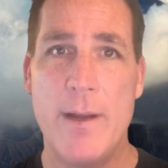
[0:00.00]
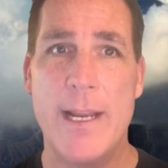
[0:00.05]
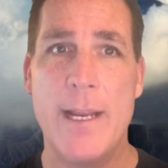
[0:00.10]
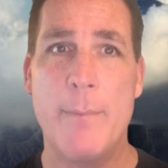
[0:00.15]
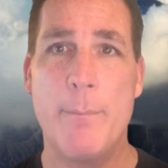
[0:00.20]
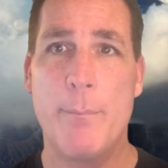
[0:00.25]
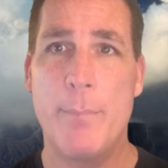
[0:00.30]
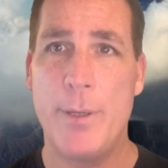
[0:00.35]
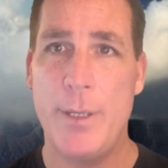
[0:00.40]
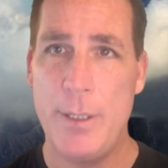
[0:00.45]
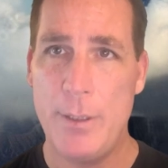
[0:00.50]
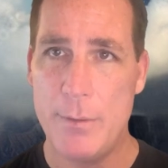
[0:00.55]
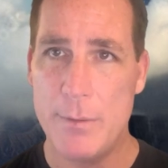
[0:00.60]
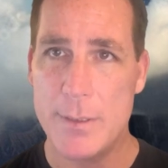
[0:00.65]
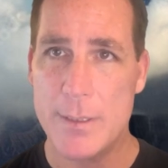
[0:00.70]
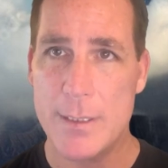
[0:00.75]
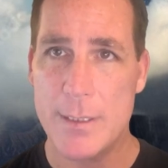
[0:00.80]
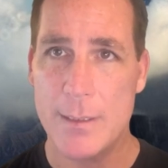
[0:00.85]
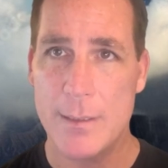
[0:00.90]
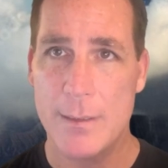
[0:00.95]

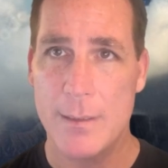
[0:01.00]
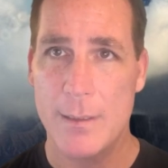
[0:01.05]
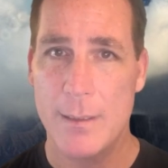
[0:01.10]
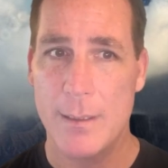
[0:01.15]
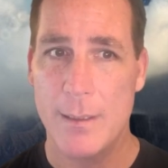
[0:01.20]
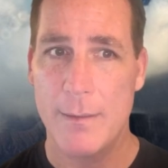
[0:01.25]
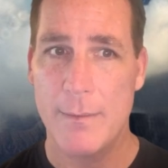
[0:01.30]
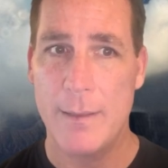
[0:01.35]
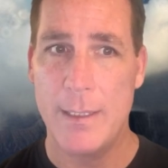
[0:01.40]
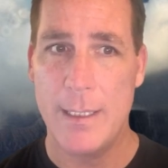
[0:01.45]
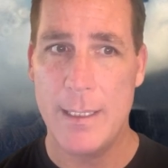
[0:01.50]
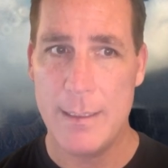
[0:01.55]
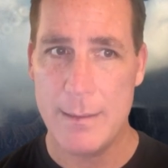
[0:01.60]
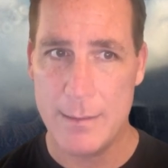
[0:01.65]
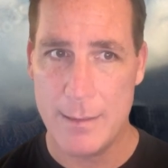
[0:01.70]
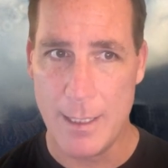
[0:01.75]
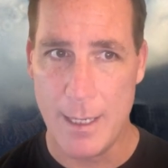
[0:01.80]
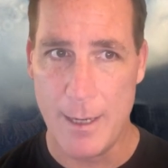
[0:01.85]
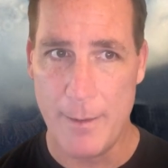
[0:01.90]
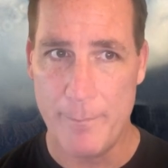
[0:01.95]
impute the
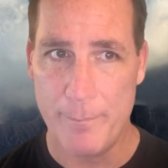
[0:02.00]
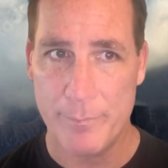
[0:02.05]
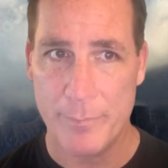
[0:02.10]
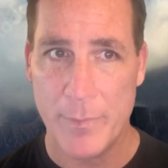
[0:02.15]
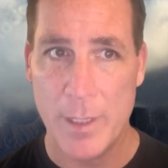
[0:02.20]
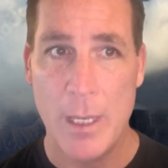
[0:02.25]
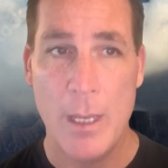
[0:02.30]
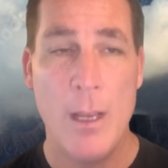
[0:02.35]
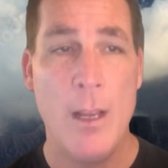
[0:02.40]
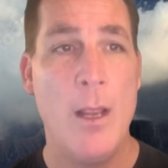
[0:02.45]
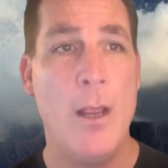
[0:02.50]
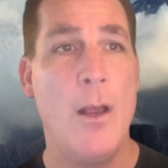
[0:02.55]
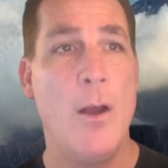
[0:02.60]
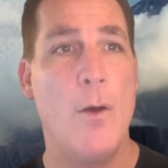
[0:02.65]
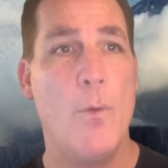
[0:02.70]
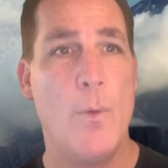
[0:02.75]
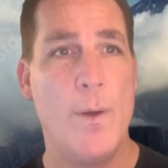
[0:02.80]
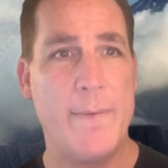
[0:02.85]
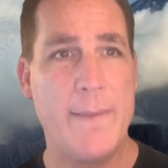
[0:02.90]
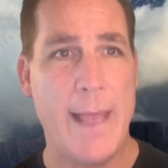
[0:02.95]
income.
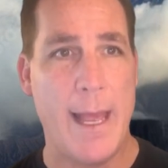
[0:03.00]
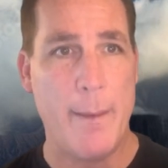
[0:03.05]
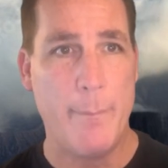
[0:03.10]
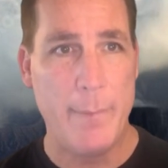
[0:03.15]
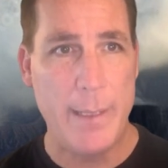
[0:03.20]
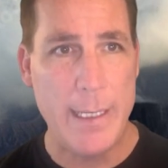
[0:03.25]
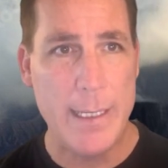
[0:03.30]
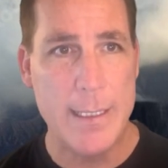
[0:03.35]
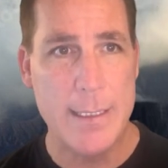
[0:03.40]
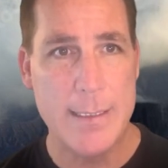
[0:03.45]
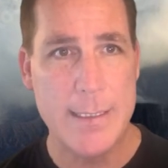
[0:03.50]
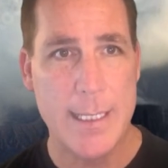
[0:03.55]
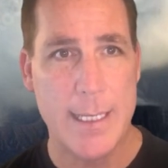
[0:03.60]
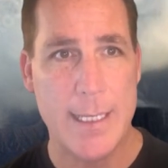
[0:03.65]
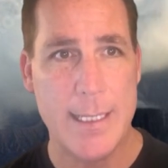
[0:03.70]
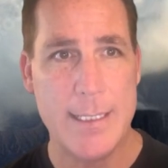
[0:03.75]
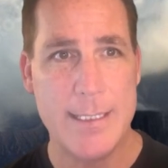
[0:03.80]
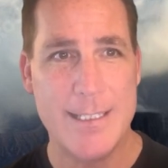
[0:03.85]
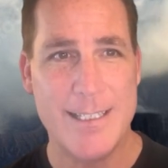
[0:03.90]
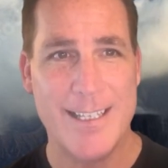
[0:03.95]
What that means
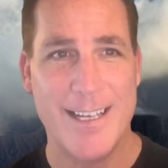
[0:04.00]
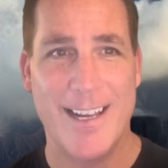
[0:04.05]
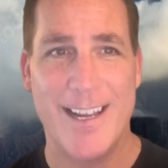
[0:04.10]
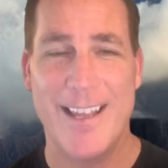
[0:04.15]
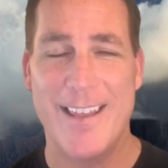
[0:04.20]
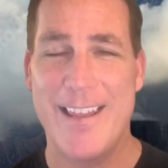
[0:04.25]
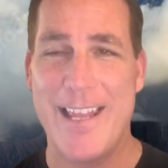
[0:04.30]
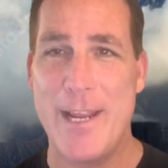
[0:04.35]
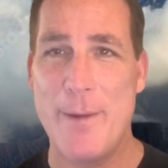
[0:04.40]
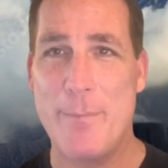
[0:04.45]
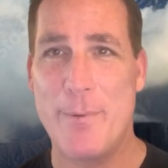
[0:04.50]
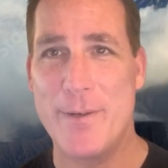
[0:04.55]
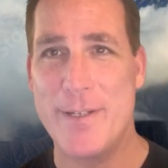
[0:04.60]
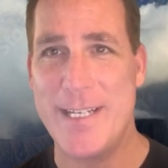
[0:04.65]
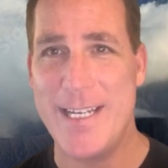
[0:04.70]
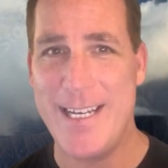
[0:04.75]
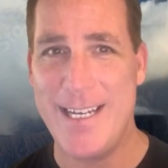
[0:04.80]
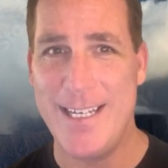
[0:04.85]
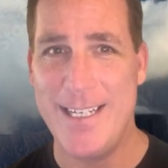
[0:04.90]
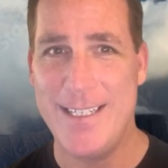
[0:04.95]
is they
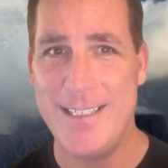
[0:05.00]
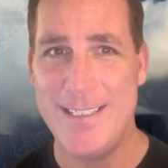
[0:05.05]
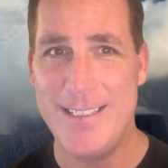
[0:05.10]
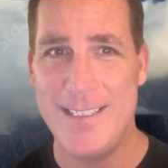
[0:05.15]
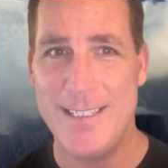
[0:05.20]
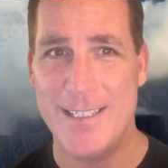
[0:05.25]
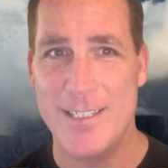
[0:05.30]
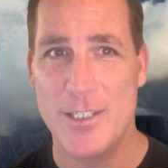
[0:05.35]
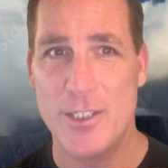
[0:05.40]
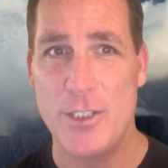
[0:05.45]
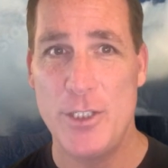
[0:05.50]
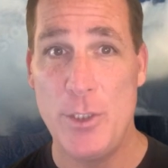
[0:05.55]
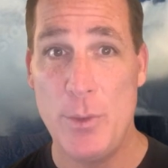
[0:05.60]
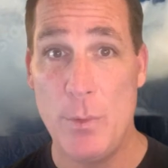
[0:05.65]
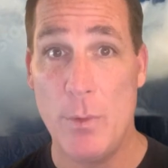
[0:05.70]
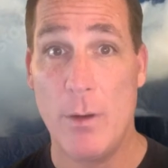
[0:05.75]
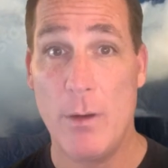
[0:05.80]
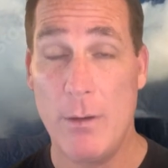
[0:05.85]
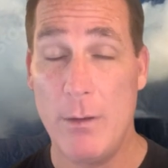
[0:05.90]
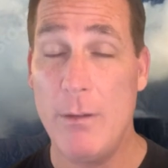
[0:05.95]
pretend
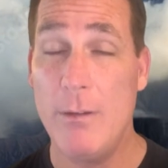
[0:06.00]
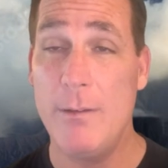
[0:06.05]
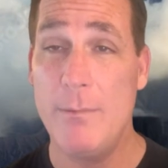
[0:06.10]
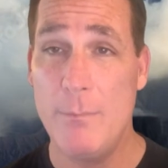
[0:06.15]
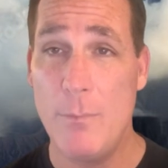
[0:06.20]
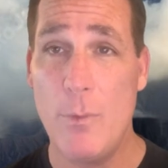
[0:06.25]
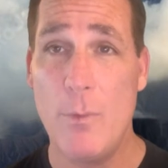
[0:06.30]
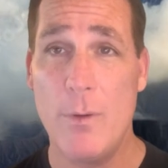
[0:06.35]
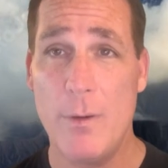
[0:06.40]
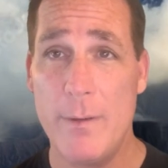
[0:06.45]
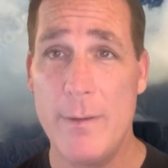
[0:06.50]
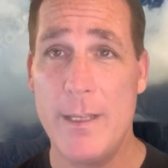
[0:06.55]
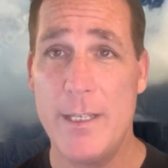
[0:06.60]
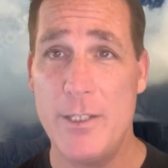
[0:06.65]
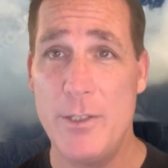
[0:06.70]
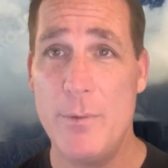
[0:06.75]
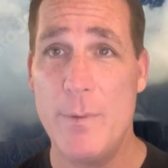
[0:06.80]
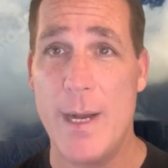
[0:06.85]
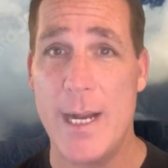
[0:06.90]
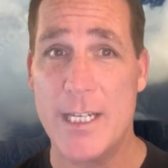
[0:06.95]
you earn more than
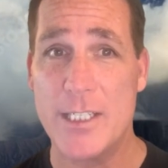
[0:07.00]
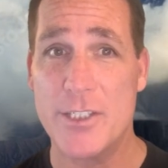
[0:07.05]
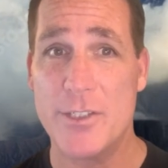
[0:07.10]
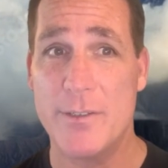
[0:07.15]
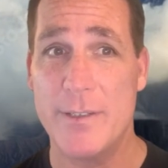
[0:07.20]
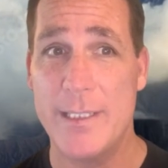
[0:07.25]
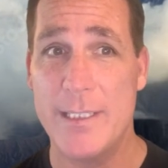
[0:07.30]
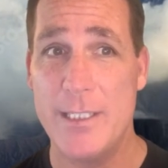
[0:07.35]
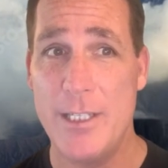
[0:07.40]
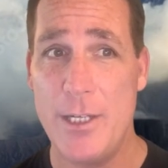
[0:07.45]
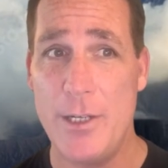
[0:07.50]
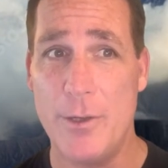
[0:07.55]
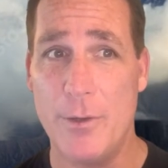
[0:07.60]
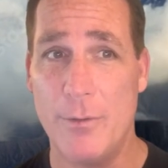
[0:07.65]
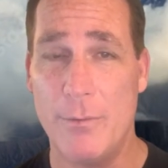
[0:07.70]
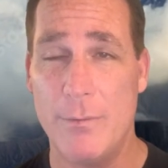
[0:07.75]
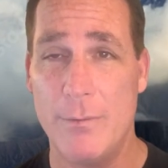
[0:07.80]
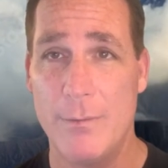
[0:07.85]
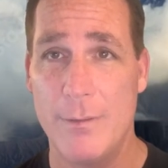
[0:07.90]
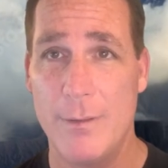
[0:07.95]
you actually
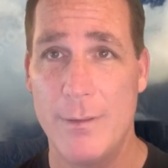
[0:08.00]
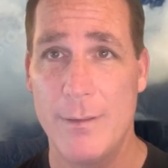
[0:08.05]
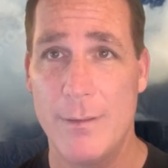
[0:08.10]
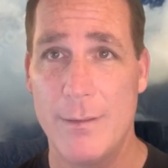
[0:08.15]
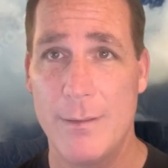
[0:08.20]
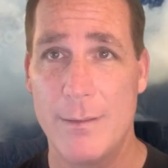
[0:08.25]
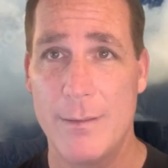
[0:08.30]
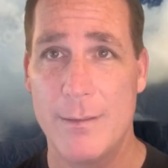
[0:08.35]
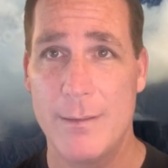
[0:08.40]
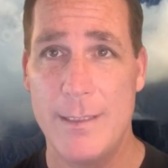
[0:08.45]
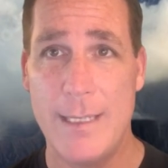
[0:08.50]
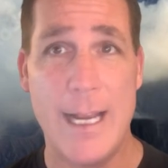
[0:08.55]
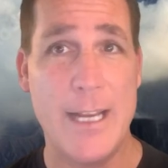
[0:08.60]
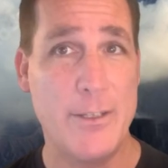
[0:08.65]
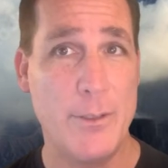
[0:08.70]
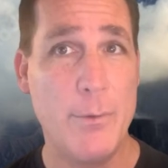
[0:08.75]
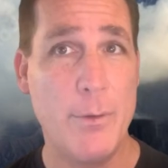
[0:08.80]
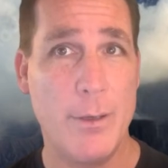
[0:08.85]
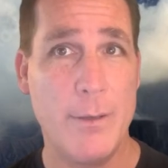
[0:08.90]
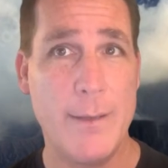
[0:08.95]
do. Yeah,
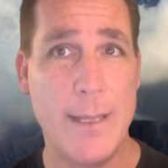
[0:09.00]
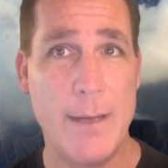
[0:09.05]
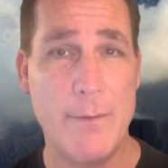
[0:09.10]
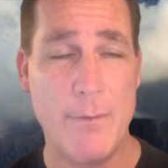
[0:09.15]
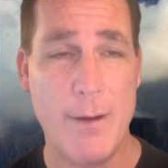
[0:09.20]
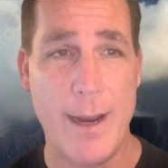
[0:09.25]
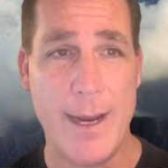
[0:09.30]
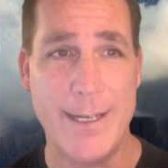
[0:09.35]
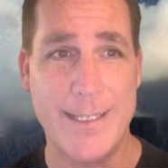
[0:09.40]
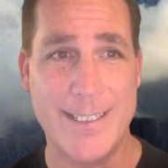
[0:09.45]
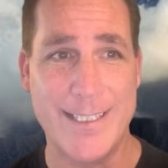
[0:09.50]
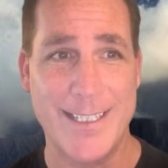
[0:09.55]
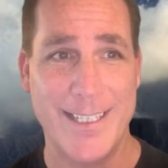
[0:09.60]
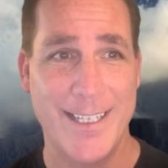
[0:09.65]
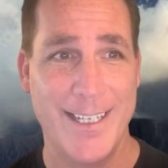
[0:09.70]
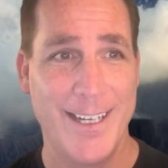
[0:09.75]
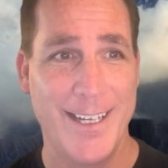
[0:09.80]
you heard that right.